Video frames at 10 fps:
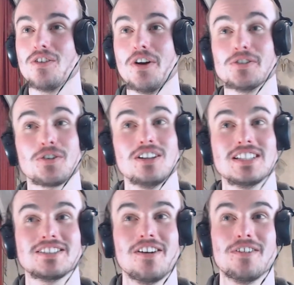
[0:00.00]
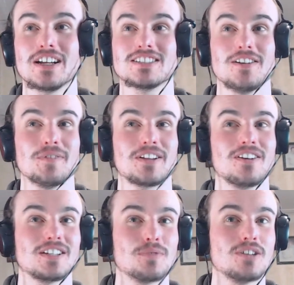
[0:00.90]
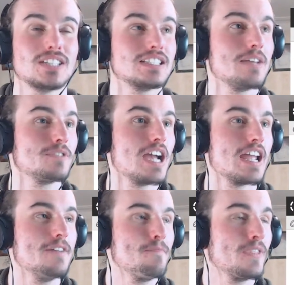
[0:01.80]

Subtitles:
No try says Heinrich. Stop the clock as well, says MJ.